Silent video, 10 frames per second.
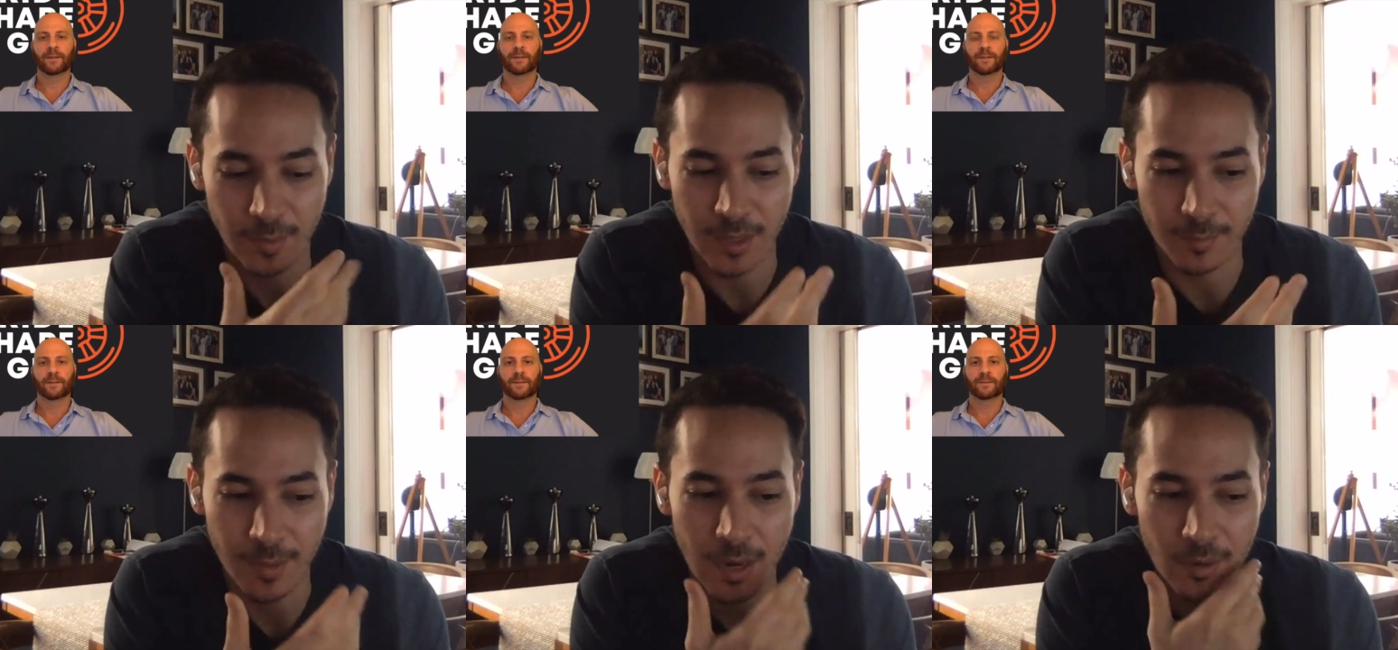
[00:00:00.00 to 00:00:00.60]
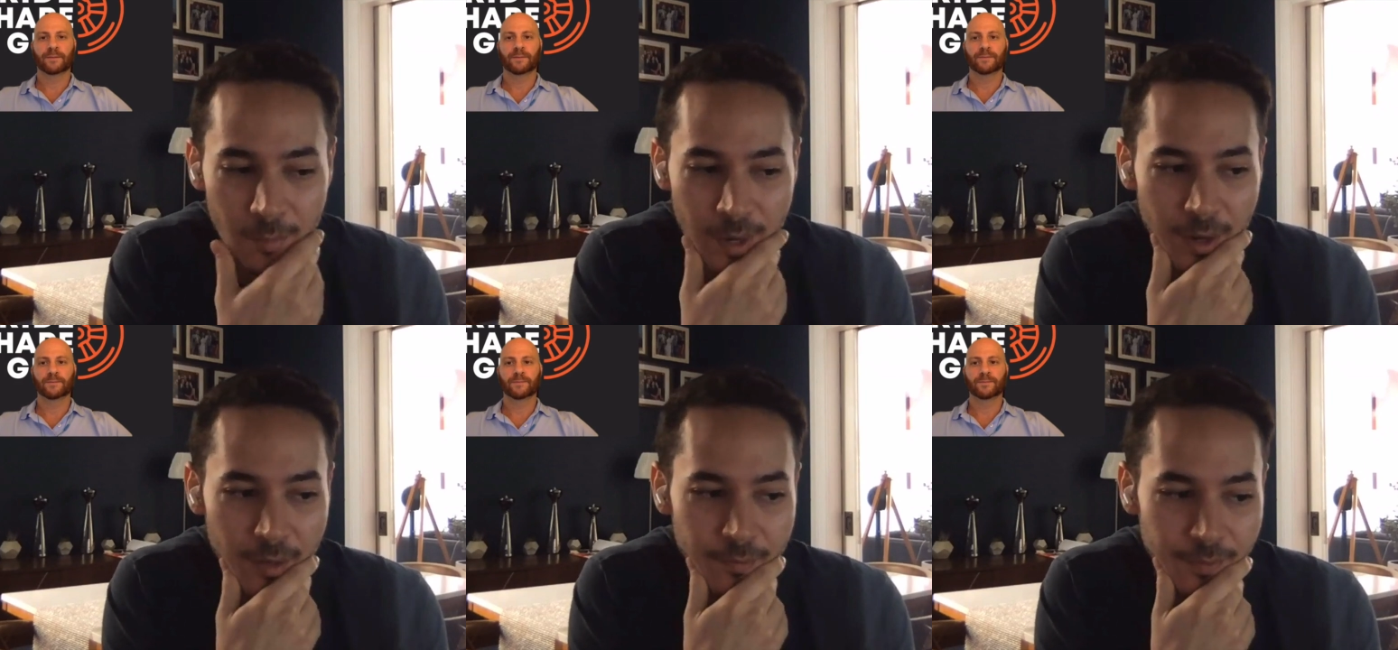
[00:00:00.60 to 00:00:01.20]
Speaker 1: are being powered by
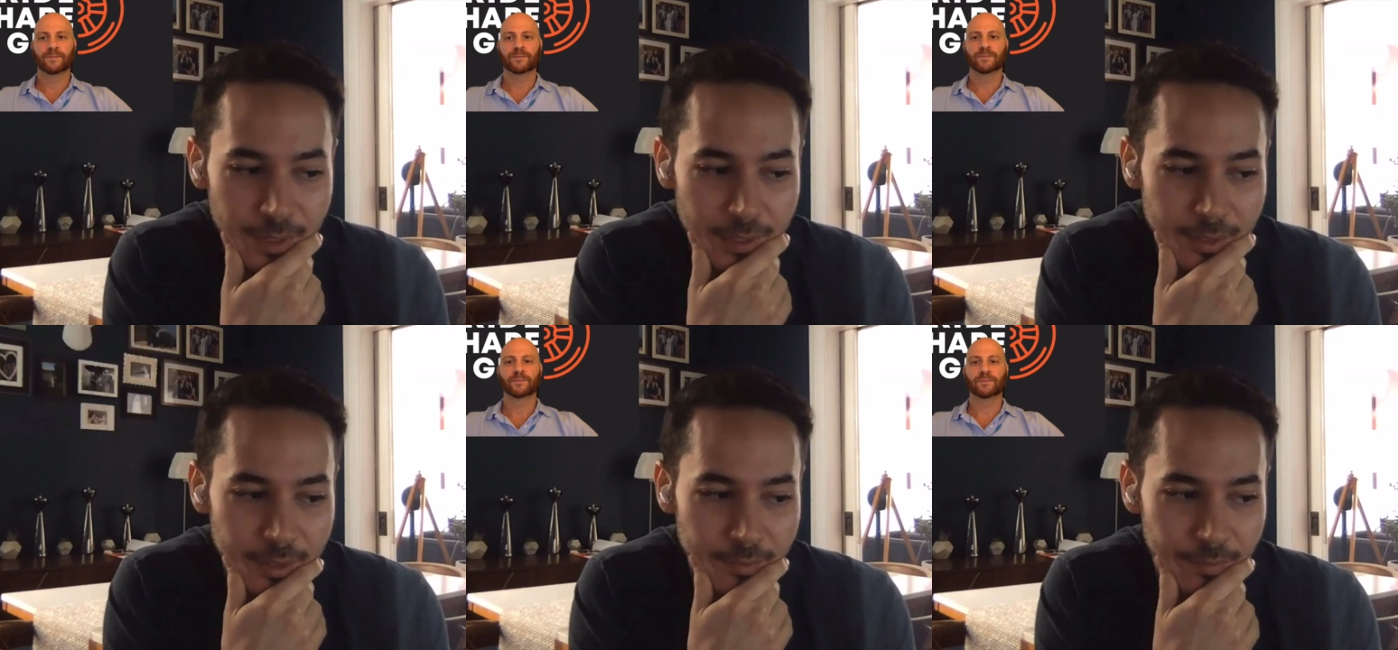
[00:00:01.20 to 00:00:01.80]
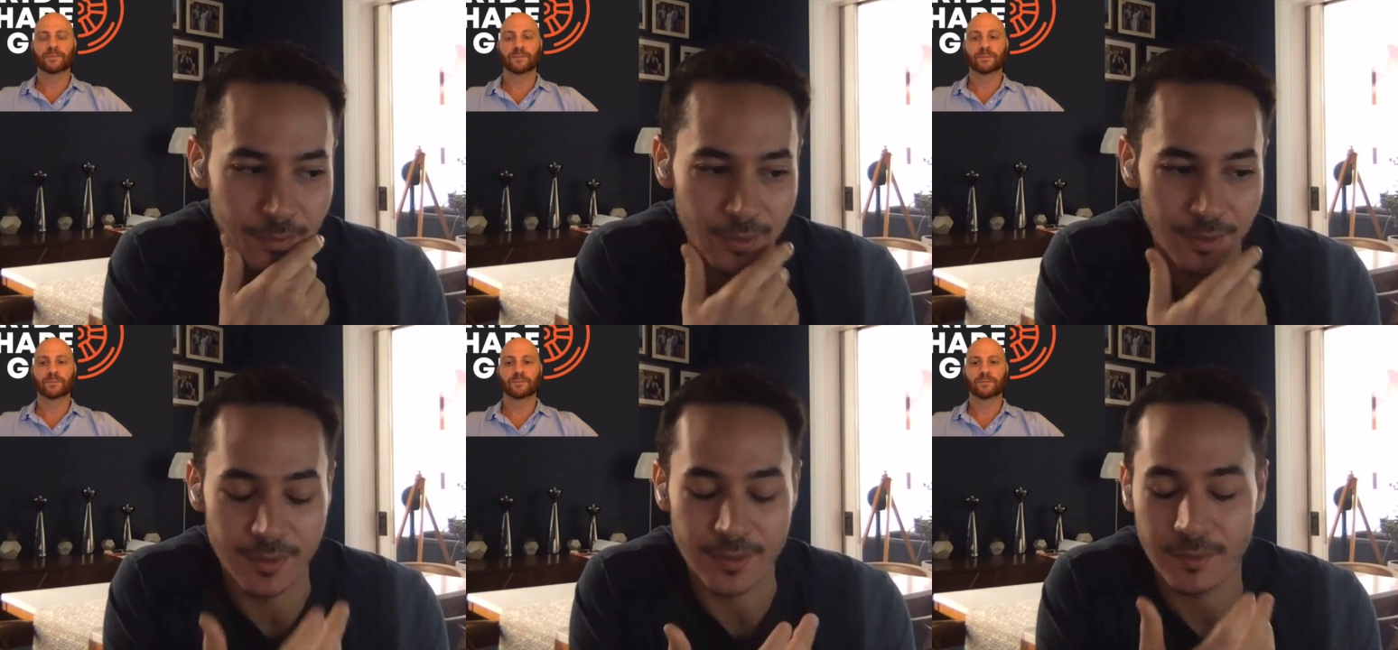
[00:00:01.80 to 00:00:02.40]
Onfleet for
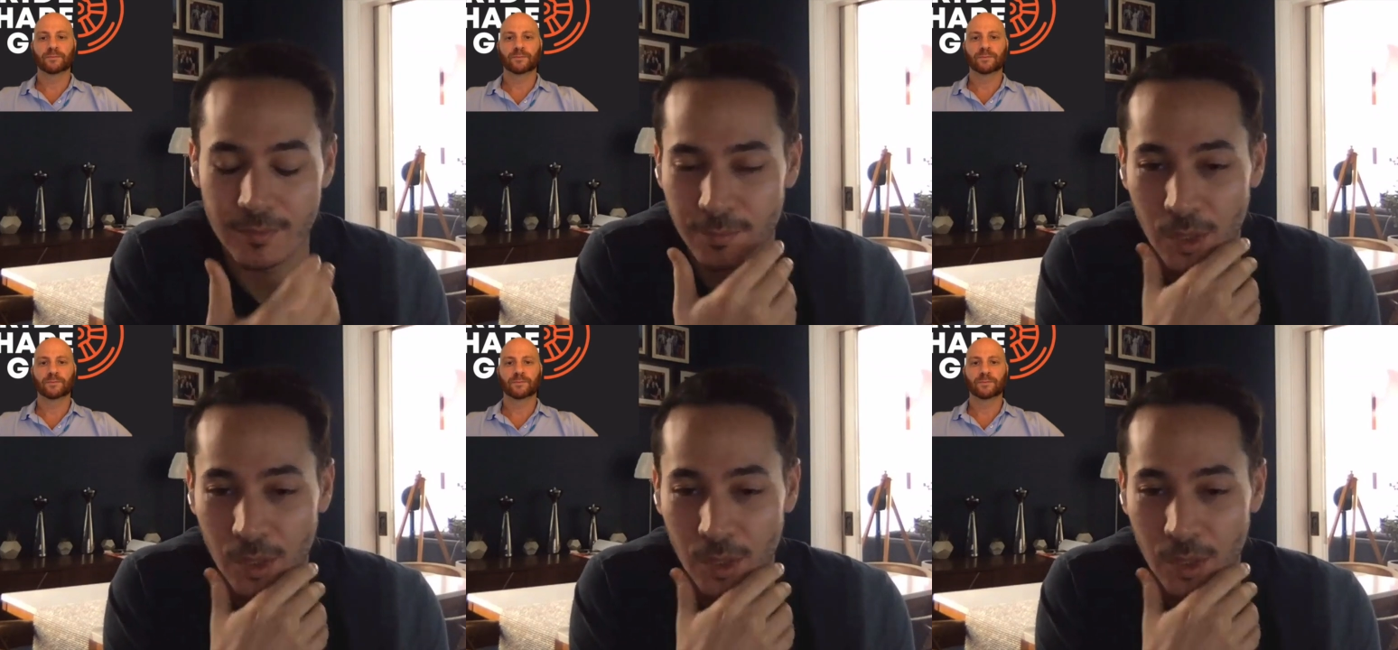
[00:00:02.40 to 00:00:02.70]
these